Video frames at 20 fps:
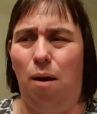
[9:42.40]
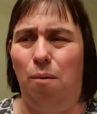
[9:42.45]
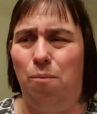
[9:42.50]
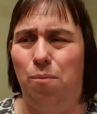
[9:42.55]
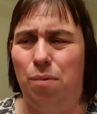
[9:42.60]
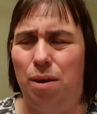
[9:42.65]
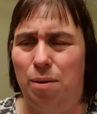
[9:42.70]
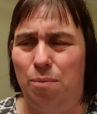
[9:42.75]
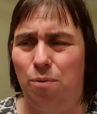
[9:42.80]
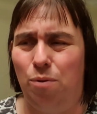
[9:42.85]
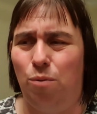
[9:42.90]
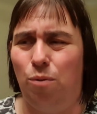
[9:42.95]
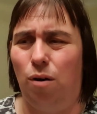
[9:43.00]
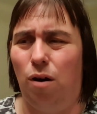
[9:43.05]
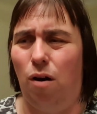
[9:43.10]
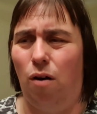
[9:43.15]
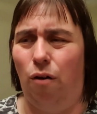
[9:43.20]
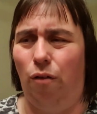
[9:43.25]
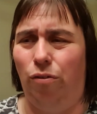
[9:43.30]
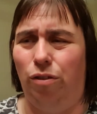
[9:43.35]
people
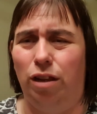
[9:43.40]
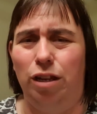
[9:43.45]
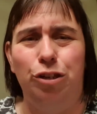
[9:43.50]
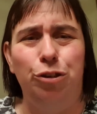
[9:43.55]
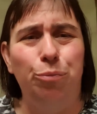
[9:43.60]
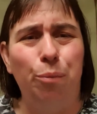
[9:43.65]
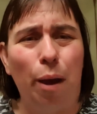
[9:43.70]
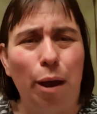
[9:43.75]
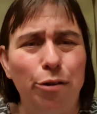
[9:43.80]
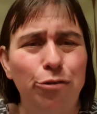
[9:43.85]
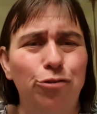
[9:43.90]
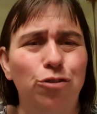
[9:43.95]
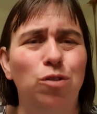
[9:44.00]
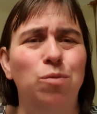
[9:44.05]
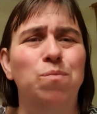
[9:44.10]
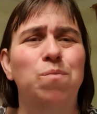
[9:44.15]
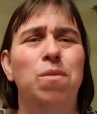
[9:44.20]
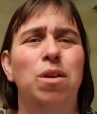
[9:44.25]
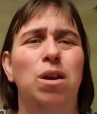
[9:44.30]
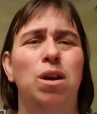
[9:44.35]
on the
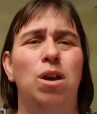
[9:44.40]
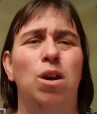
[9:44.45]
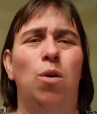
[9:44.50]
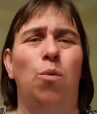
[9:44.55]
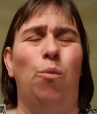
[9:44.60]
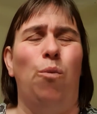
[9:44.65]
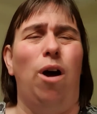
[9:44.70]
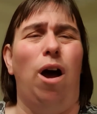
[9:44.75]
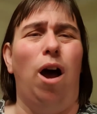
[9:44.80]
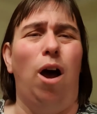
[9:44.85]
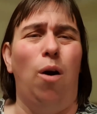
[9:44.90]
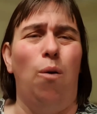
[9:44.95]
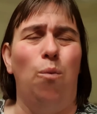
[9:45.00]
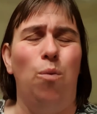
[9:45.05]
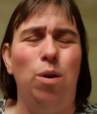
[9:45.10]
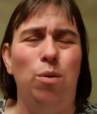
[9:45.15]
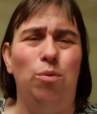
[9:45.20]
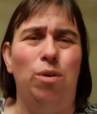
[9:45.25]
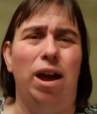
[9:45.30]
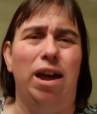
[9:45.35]
spectrum
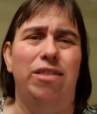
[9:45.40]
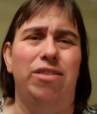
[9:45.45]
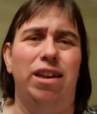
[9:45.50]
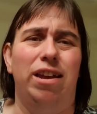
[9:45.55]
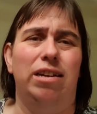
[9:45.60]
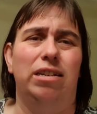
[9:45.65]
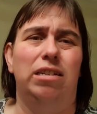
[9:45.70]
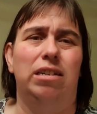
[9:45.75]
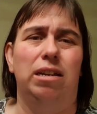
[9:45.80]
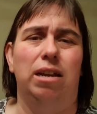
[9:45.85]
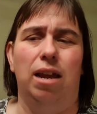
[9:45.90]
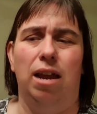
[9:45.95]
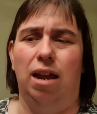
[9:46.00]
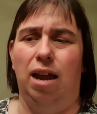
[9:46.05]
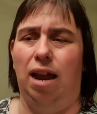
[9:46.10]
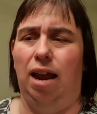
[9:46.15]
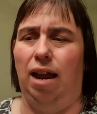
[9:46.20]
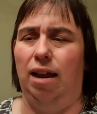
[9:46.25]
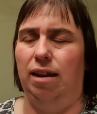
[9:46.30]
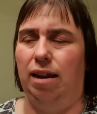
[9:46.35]
will get this
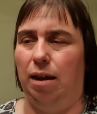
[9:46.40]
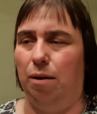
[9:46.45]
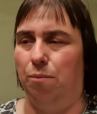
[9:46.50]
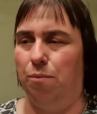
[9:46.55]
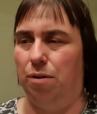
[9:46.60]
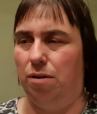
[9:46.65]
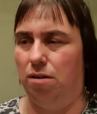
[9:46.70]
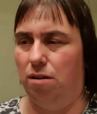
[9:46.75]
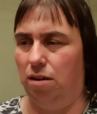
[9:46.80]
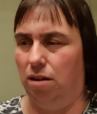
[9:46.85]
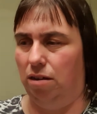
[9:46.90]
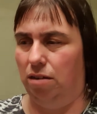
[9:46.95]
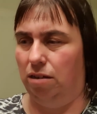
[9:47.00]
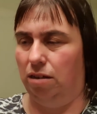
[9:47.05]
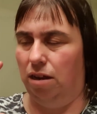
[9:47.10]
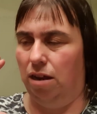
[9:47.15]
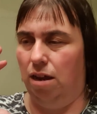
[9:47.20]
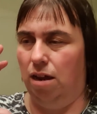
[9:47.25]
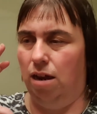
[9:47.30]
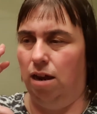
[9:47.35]
and that, because
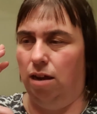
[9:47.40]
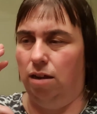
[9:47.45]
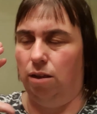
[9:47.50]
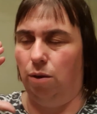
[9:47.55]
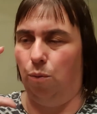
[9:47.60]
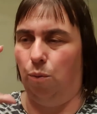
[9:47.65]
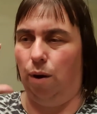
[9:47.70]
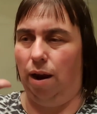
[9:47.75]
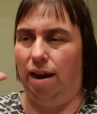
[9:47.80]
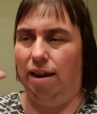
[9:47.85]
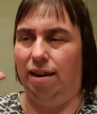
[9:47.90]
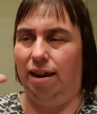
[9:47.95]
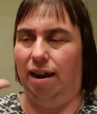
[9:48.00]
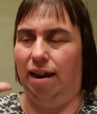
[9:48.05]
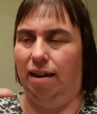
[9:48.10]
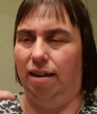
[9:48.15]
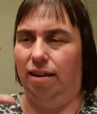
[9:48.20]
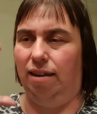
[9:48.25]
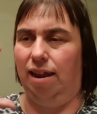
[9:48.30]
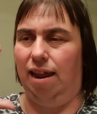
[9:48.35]
the way
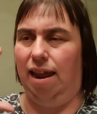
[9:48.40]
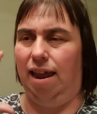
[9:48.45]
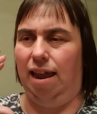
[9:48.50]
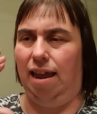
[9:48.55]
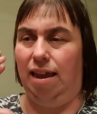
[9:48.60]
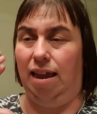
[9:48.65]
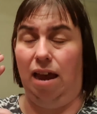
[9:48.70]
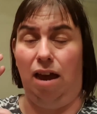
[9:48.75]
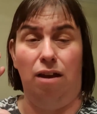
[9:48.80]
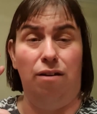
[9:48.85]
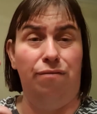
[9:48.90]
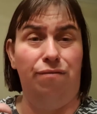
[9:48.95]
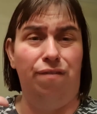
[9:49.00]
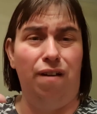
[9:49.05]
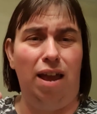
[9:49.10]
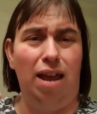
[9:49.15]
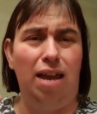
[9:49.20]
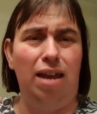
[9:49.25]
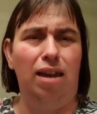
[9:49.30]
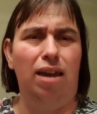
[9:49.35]
that they
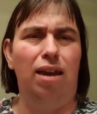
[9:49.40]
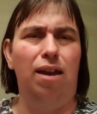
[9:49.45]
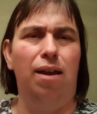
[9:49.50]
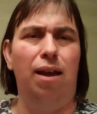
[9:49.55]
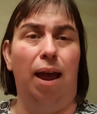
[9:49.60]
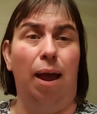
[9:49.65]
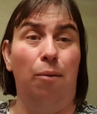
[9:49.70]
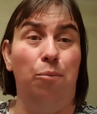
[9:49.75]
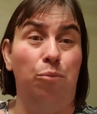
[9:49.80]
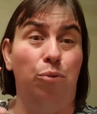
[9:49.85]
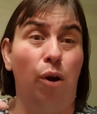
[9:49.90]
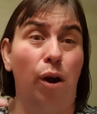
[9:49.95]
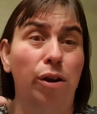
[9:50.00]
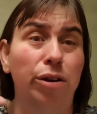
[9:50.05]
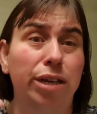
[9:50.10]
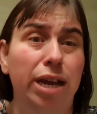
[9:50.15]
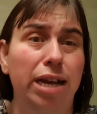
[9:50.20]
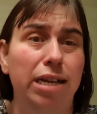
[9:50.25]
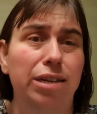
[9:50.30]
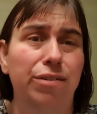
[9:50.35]
think and
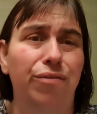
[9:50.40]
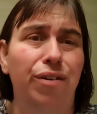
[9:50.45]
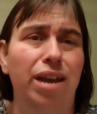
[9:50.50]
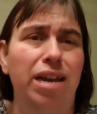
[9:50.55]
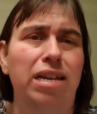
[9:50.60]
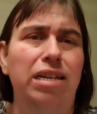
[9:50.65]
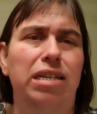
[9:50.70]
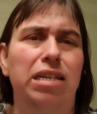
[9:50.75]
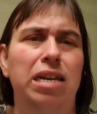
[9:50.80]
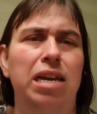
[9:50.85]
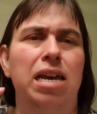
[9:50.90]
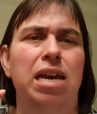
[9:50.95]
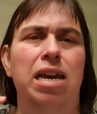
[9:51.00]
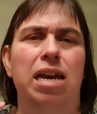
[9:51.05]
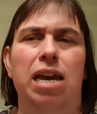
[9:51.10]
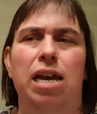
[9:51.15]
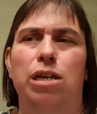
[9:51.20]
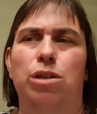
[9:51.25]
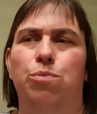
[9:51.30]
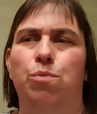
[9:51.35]
process things
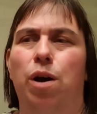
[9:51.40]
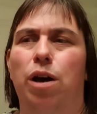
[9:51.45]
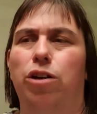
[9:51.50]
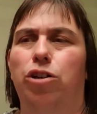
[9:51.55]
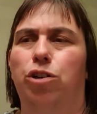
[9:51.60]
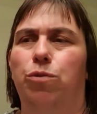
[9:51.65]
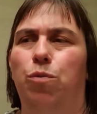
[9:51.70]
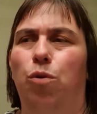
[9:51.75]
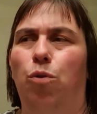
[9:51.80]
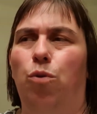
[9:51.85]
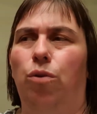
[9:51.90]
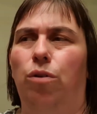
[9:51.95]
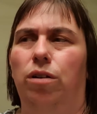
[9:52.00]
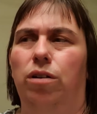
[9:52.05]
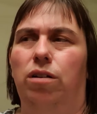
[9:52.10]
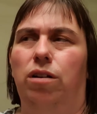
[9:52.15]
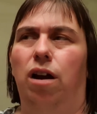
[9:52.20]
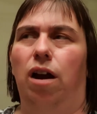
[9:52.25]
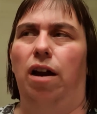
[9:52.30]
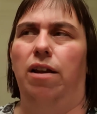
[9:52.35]
is much more
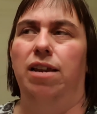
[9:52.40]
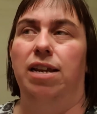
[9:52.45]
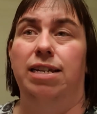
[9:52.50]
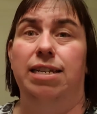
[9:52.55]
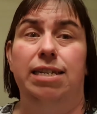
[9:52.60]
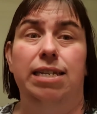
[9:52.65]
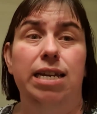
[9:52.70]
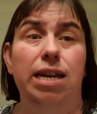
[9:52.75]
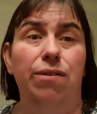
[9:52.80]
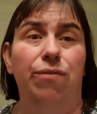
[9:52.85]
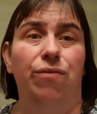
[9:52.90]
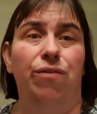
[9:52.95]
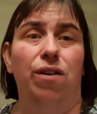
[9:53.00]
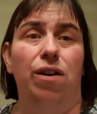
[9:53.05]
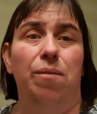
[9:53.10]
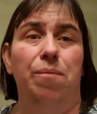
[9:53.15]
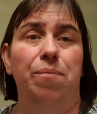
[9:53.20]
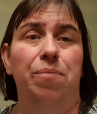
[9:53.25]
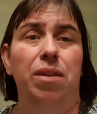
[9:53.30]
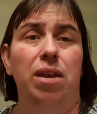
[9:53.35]
kind of
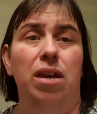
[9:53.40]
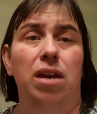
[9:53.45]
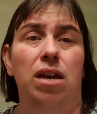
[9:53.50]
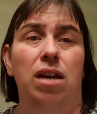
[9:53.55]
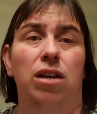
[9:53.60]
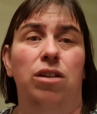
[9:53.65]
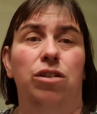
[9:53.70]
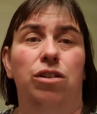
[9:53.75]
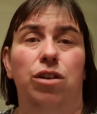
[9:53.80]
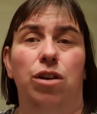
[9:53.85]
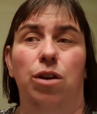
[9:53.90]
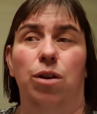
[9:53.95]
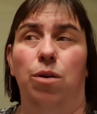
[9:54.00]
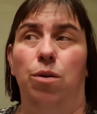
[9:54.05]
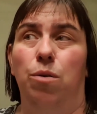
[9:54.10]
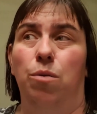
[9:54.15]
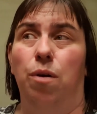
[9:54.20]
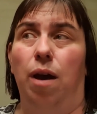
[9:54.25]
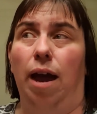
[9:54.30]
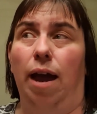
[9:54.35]
different
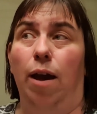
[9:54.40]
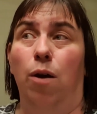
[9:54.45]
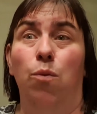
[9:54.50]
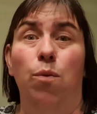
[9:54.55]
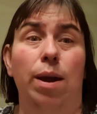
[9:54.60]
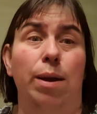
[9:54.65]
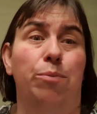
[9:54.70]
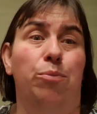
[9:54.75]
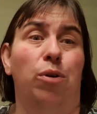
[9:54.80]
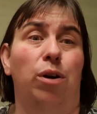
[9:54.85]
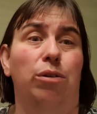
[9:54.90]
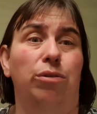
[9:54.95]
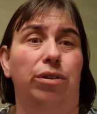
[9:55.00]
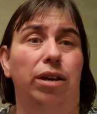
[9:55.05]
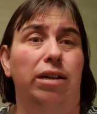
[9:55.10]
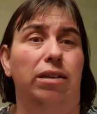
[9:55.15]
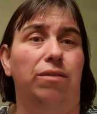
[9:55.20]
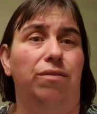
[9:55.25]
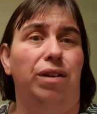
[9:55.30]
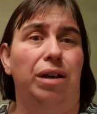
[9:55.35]
to how we
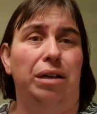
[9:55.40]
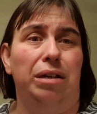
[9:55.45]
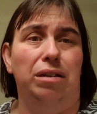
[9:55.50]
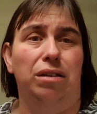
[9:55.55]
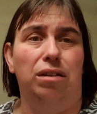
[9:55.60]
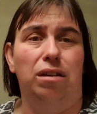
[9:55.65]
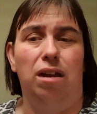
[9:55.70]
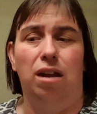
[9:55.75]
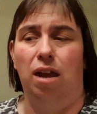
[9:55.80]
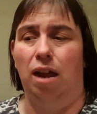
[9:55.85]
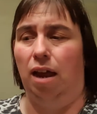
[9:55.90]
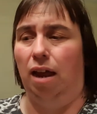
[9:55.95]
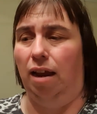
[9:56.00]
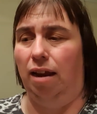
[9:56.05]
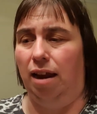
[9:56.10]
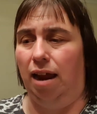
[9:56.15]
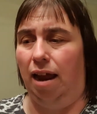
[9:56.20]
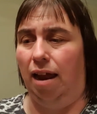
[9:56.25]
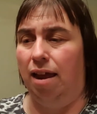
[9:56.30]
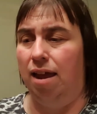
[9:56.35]
process things and
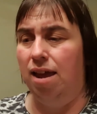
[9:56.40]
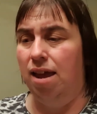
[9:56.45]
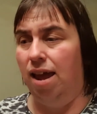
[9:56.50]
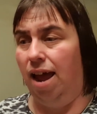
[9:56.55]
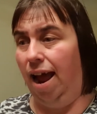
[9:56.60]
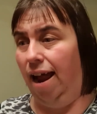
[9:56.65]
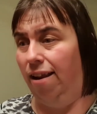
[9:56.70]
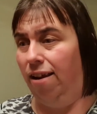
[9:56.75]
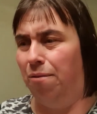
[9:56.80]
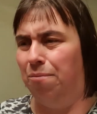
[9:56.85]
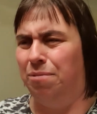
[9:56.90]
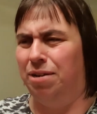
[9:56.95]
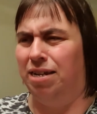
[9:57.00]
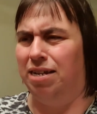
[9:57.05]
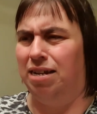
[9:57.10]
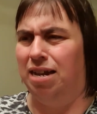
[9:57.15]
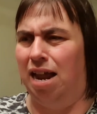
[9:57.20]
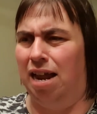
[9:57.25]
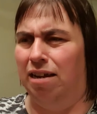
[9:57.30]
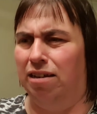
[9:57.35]
that. And I'm
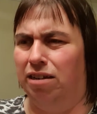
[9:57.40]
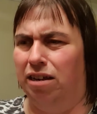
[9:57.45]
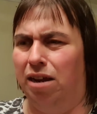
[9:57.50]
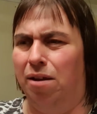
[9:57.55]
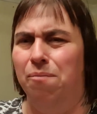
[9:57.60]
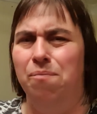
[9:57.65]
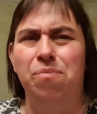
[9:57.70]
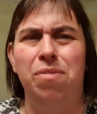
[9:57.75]
dyslexic,